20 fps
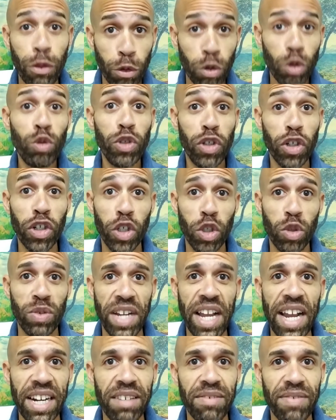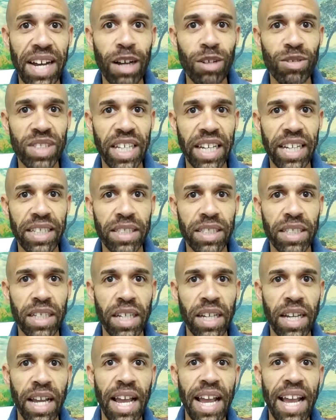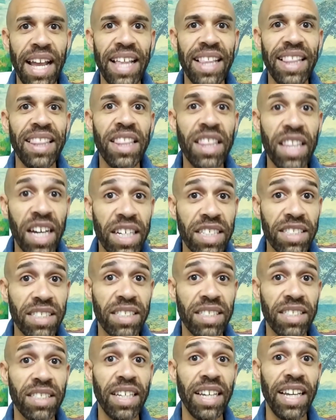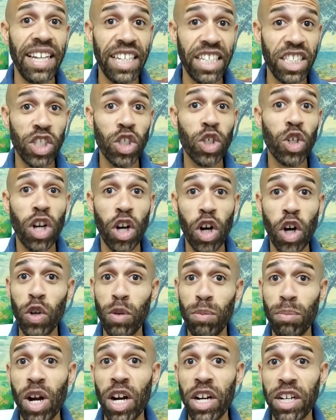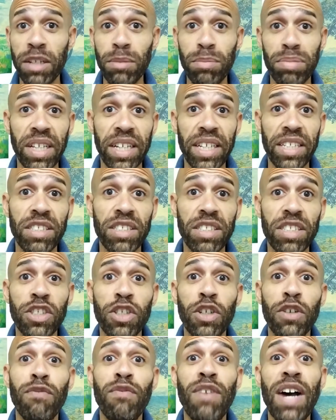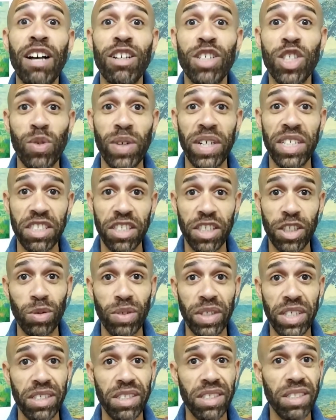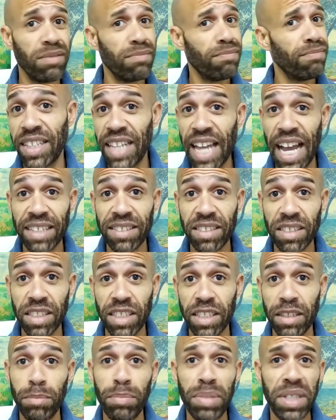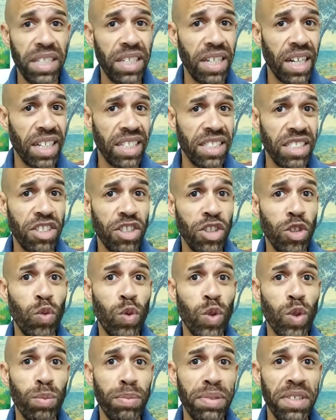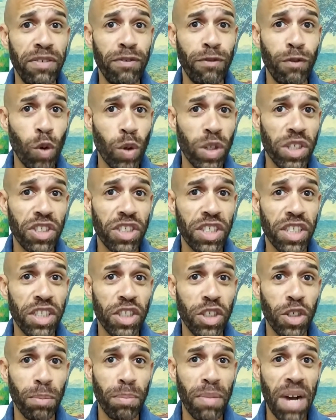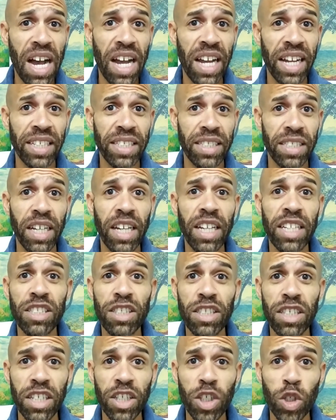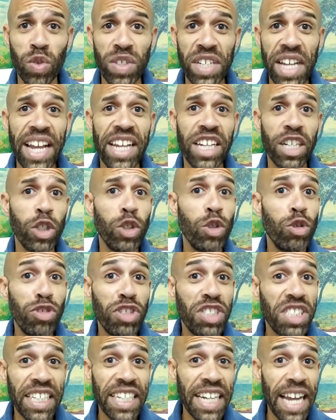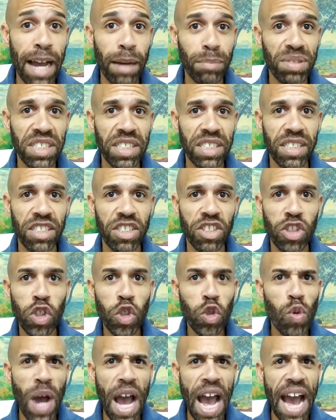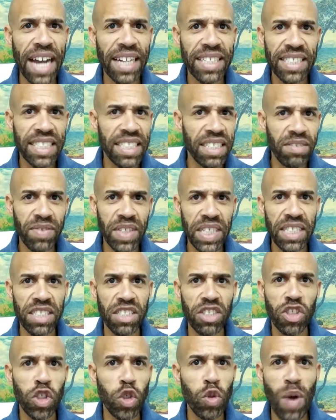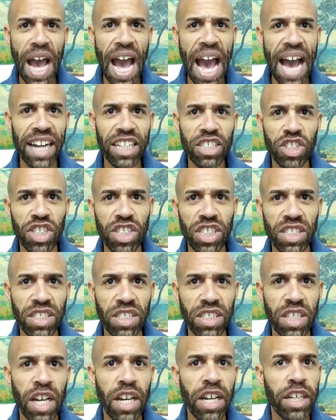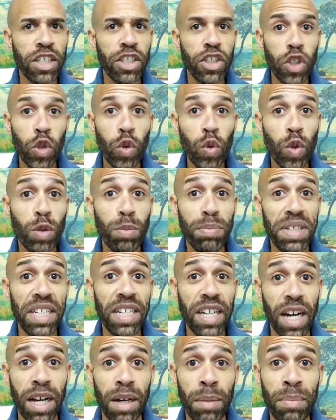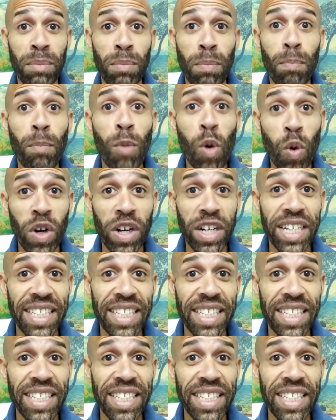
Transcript: through your creative outlet. And thus, in your own marketplace, your value has increased. Lastly, because you will be forcing your mind to create new synapses, new activities, new actions, you will become more